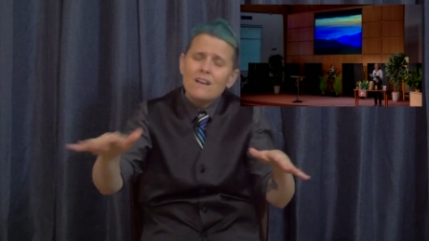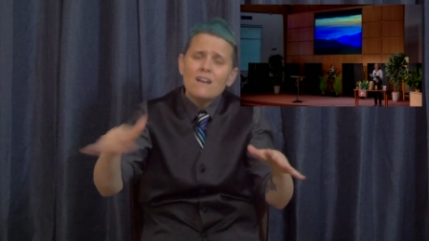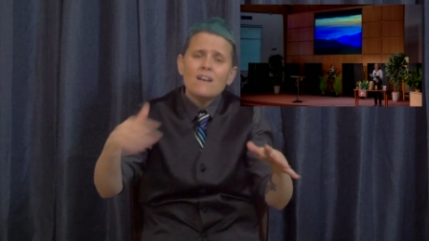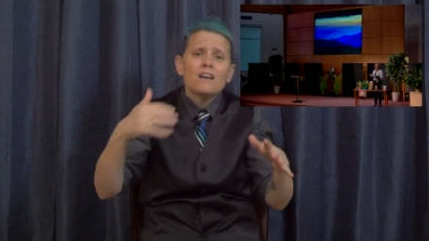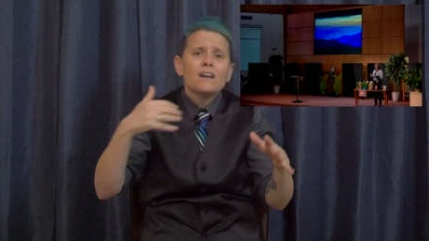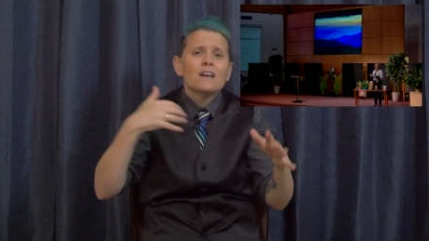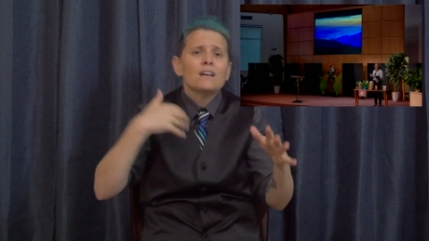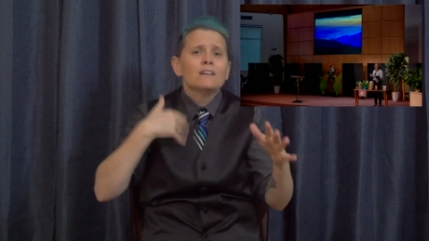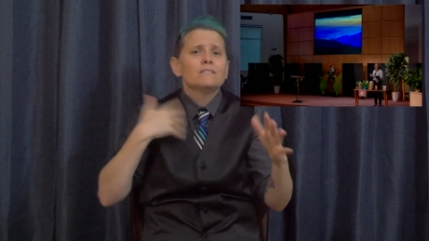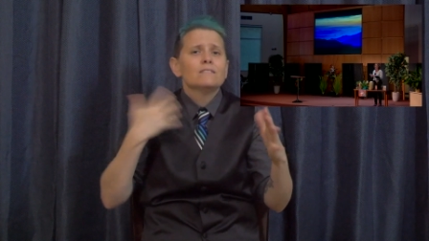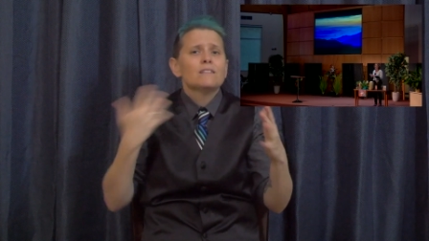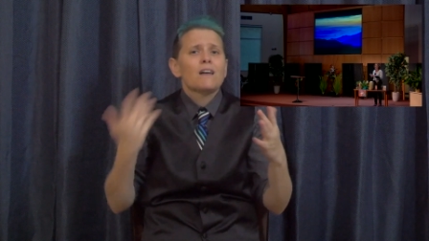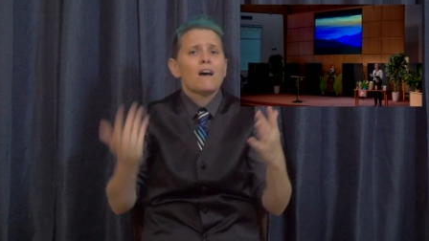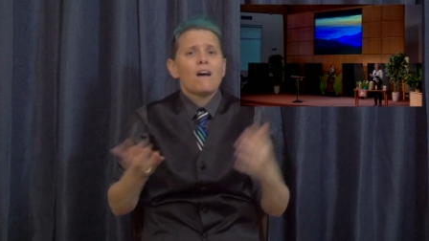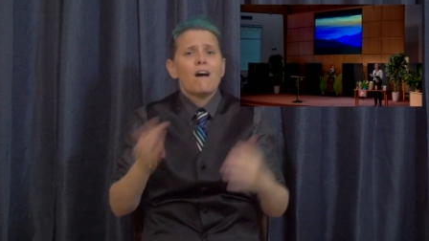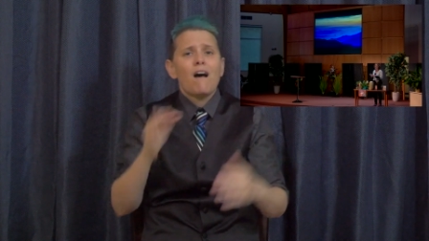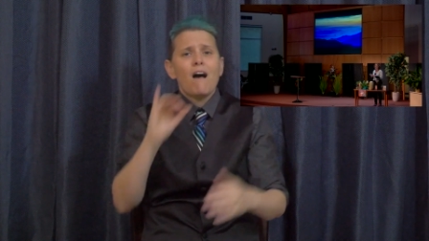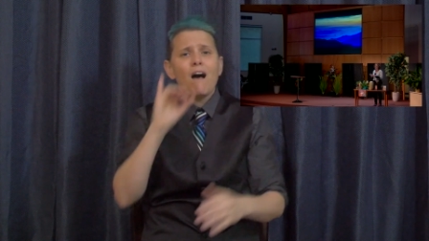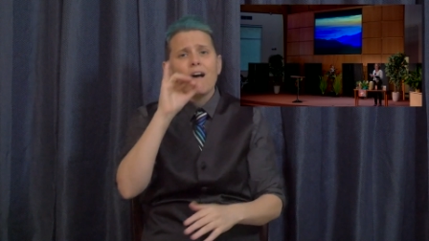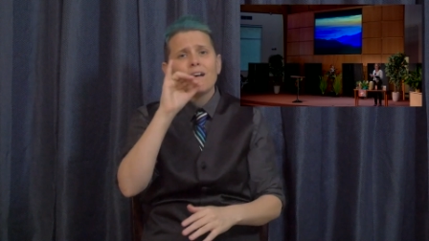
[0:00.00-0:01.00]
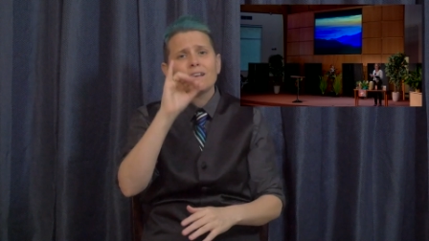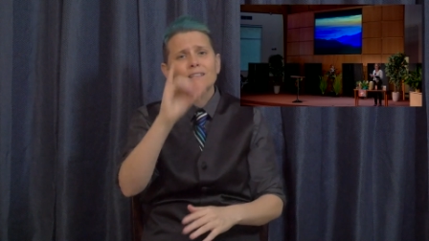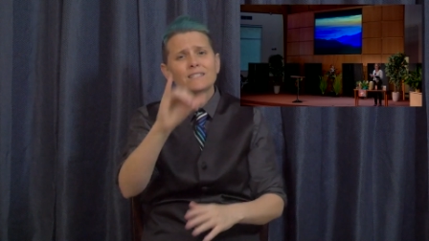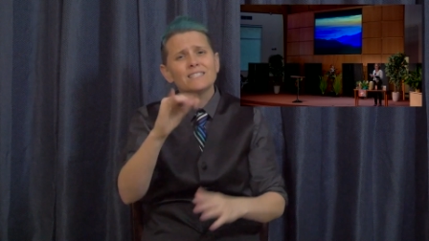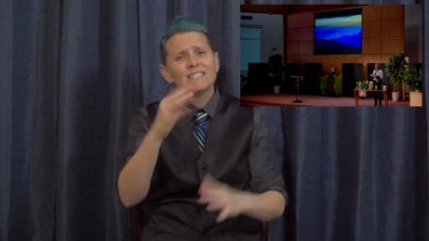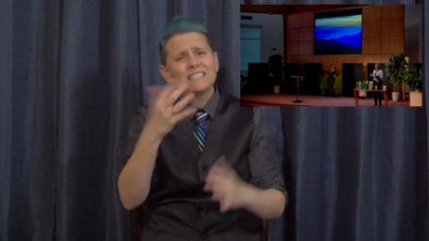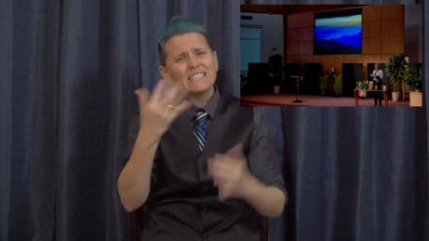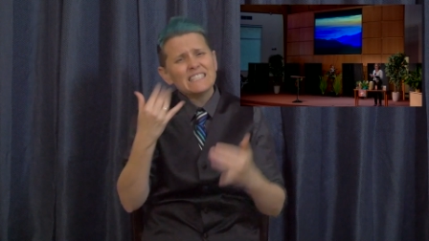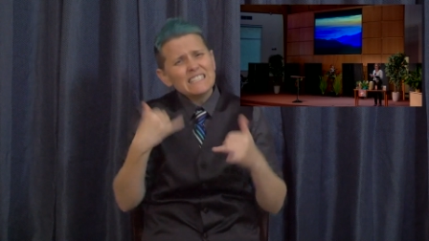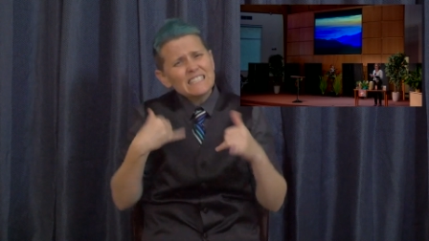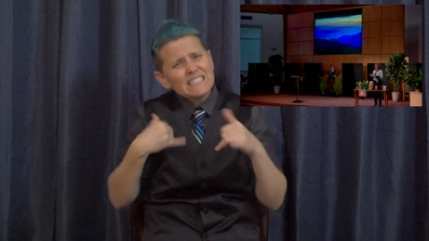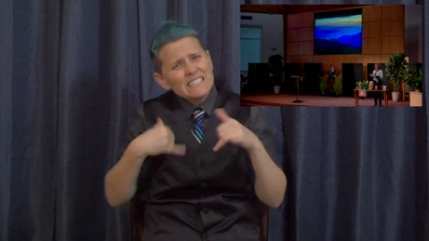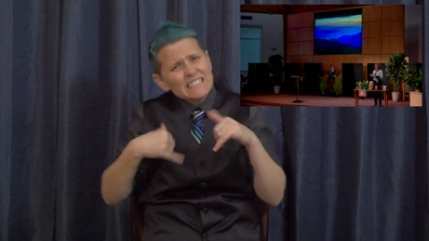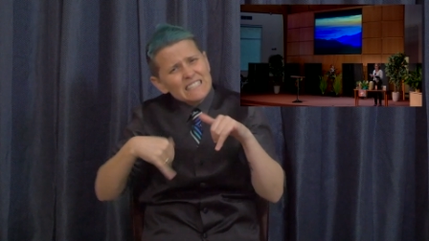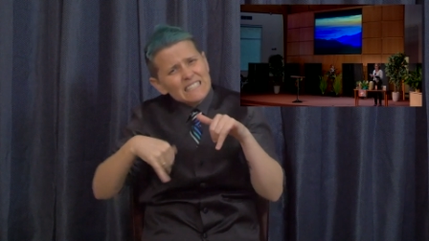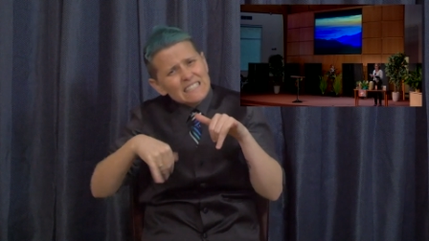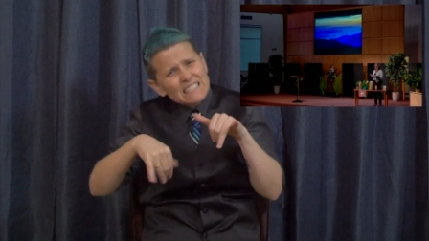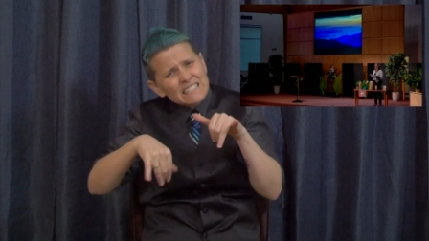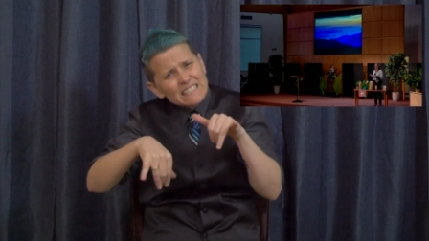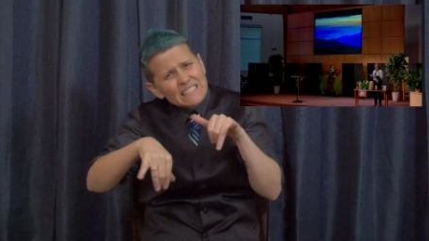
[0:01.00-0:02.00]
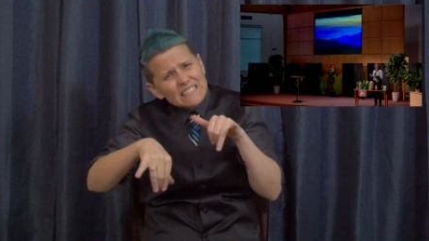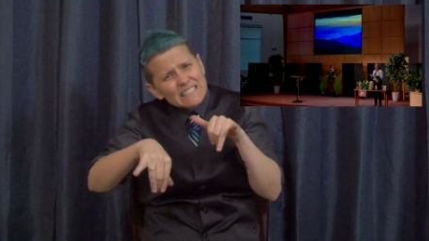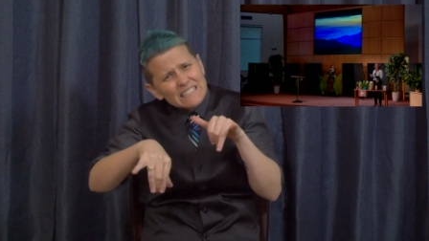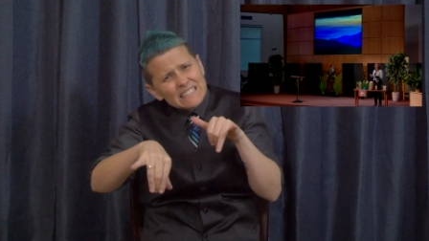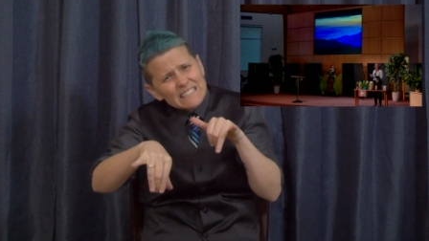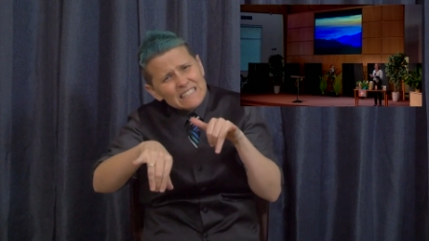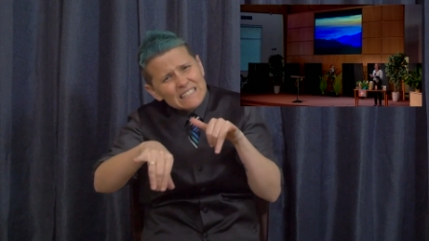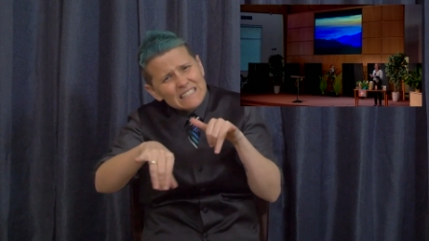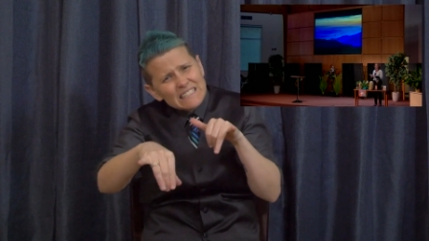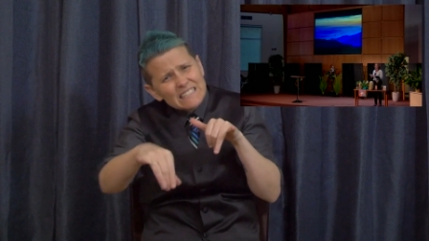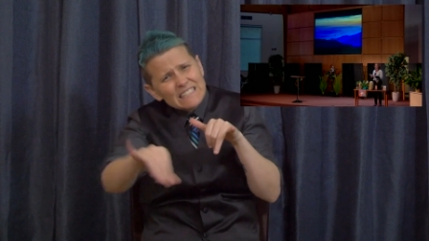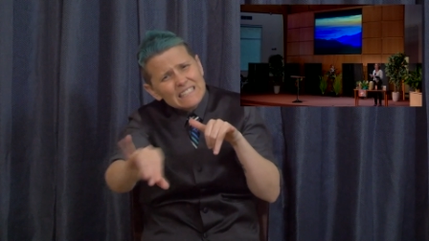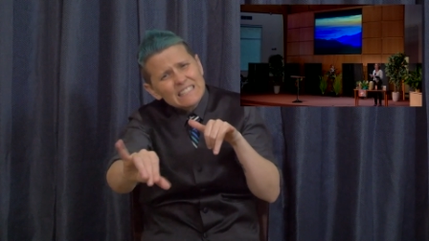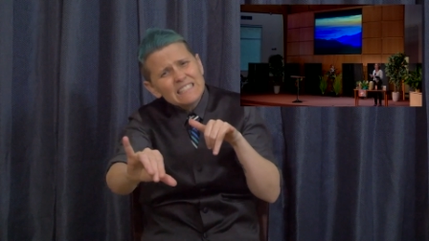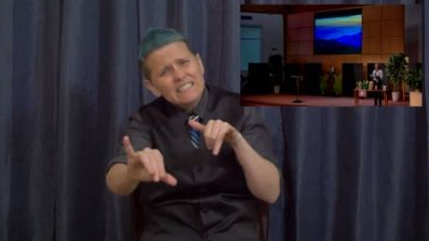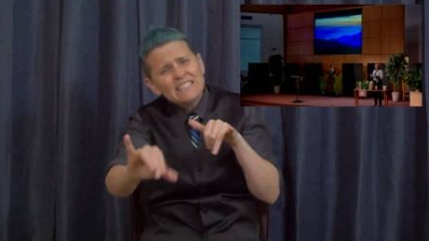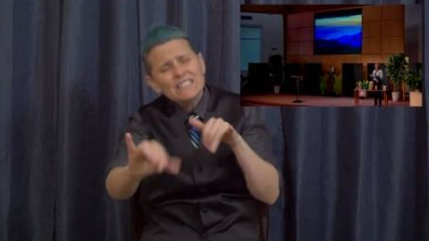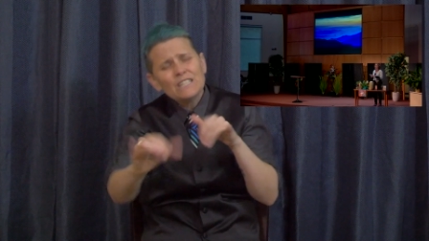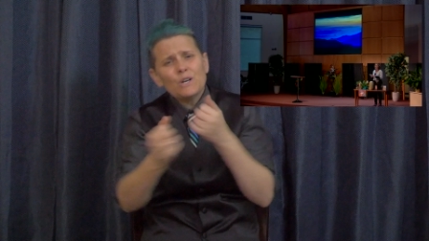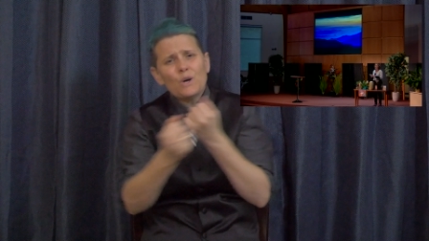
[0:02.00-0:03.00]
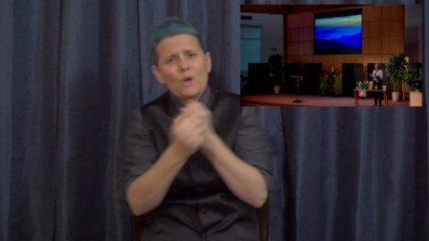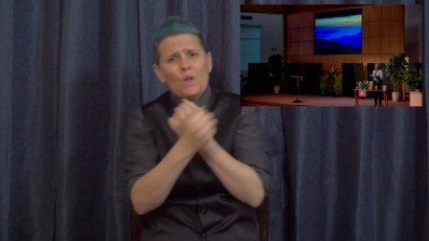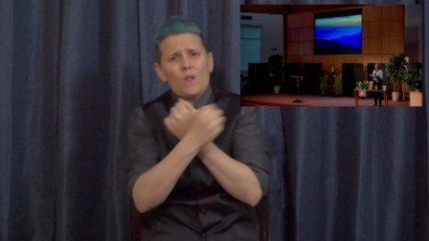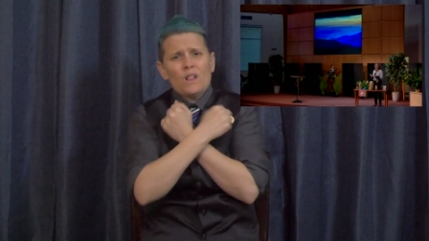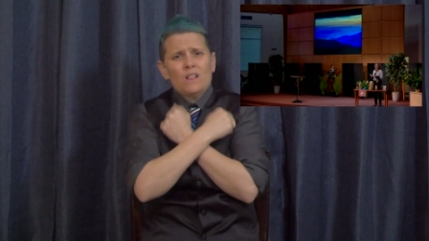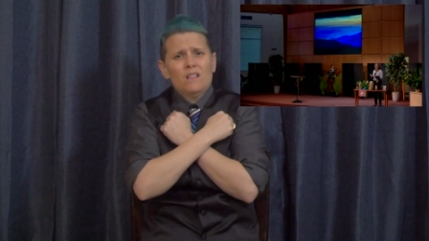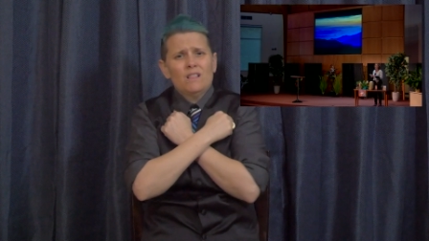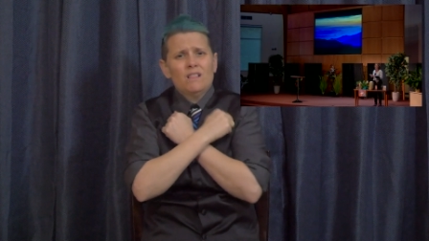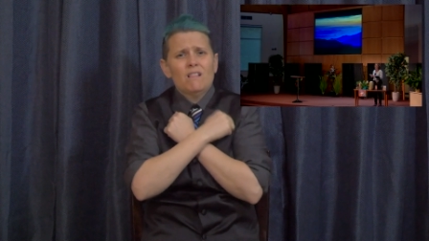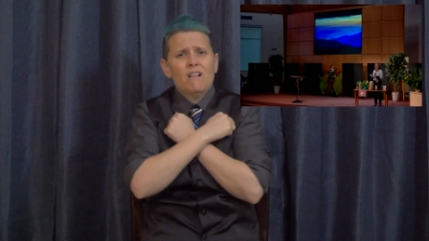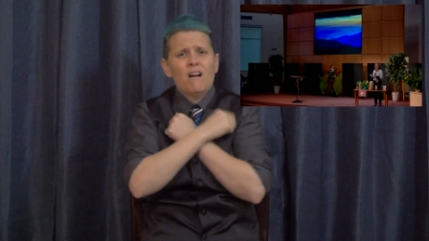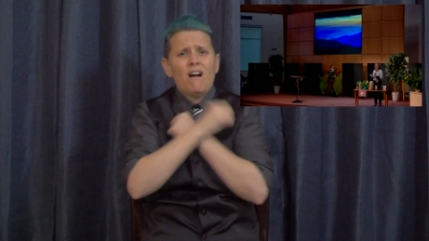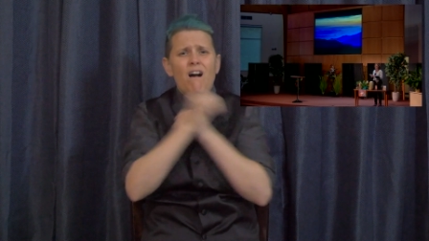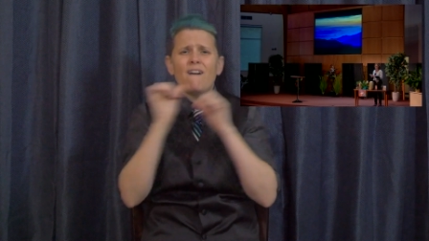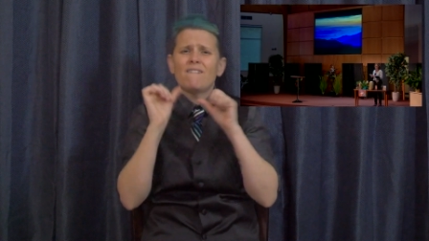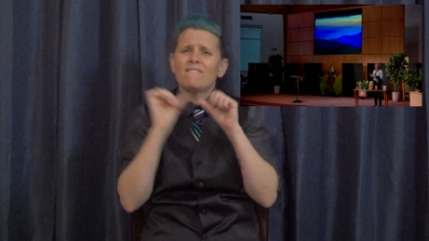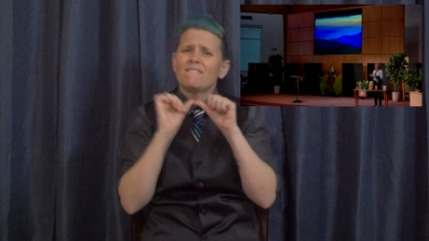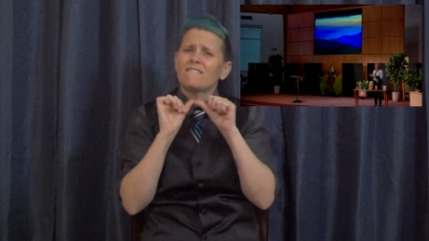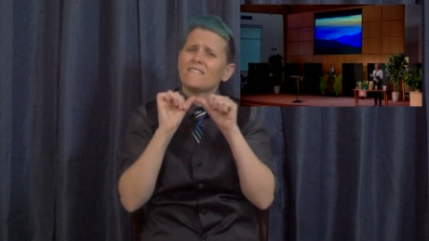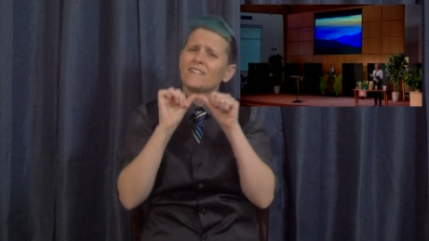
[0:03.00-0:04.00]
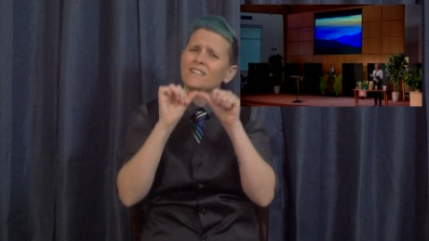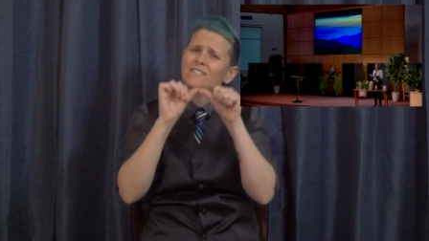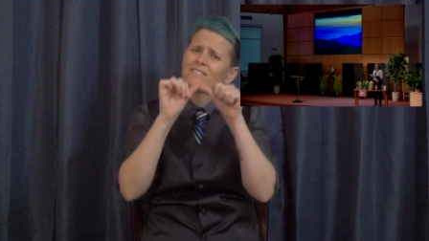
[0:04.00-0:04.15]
is still flooding 2,000 years later